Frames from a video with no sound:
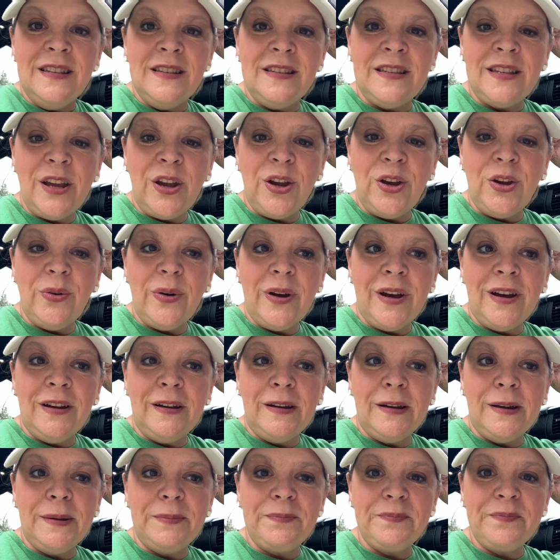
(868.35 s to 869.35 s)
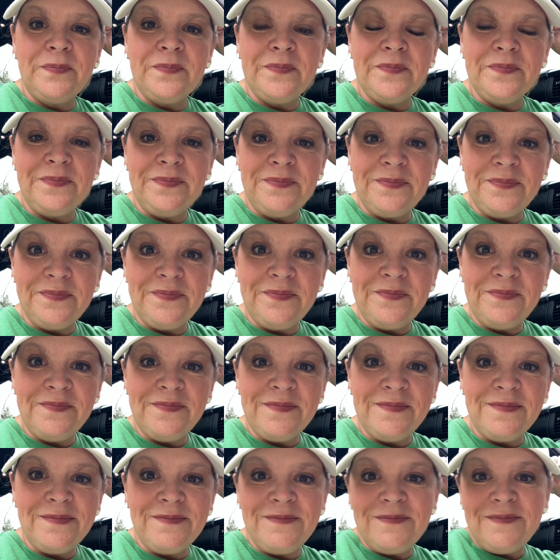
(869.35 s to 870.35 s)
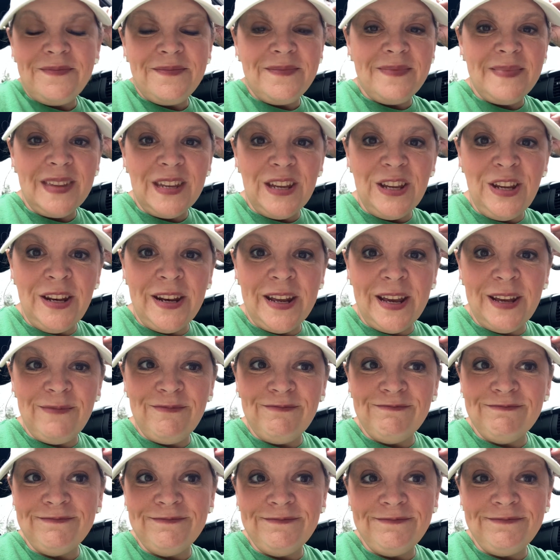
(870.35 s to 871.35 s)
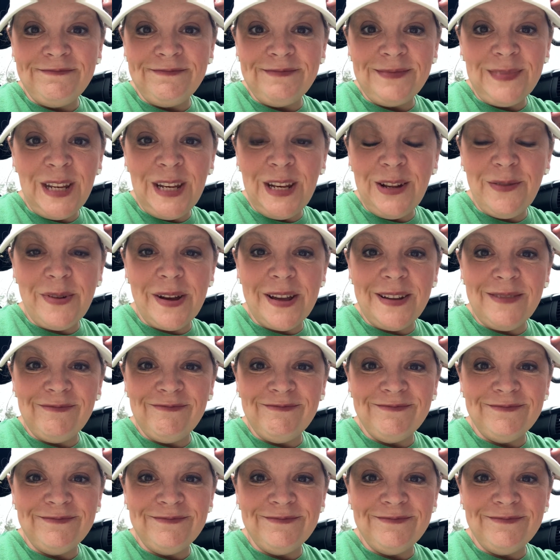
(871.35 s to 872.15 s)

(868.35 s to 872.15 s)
So, um, you know, anyway,